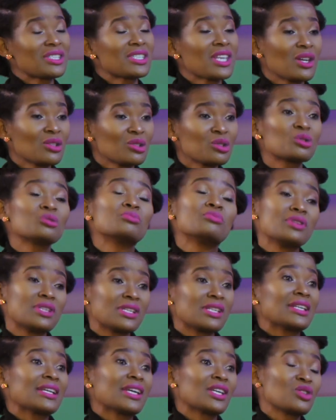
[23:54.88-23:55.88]
sounds to
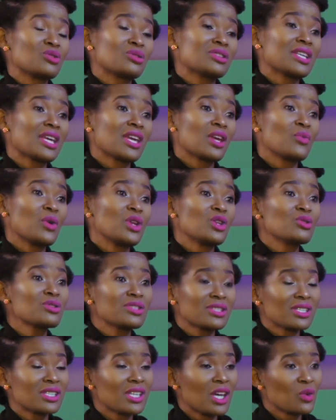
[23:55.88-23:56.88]
me like you're saying, when you
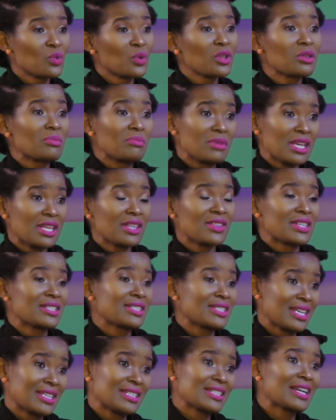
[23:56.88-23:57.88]
sit down with me, the
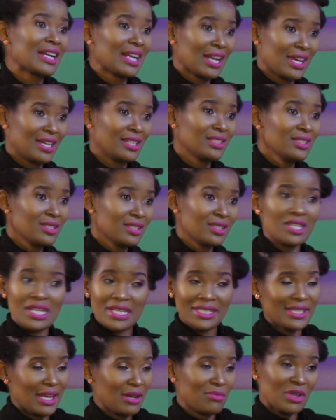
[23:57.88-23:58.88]
said client,
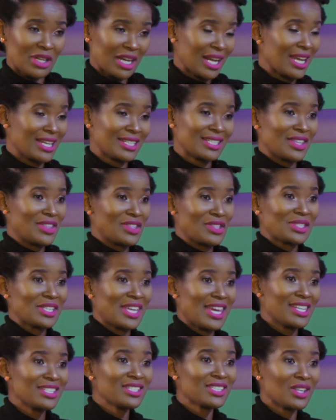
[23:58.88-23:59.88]
yes, I'm the client in this
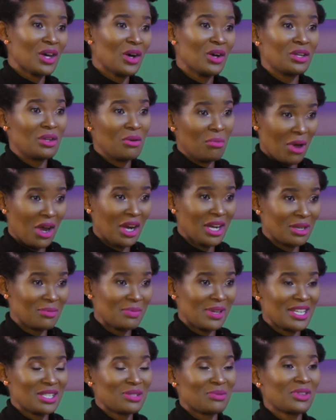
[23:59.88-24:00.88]
case, on the
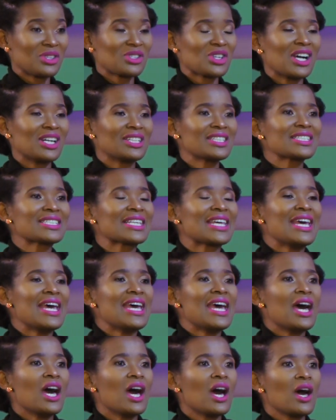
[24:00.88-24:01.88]
Marketplace with Charles,
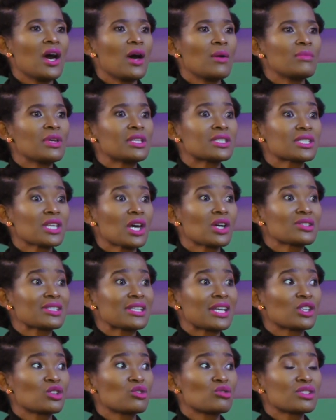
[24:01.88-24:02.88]
it sounds
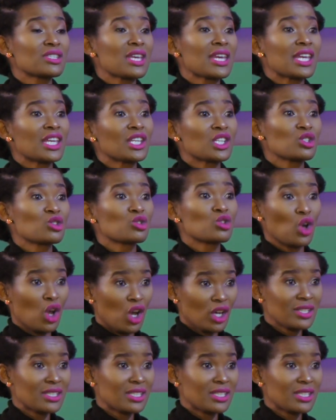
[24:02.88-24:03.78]
like you're saying it is God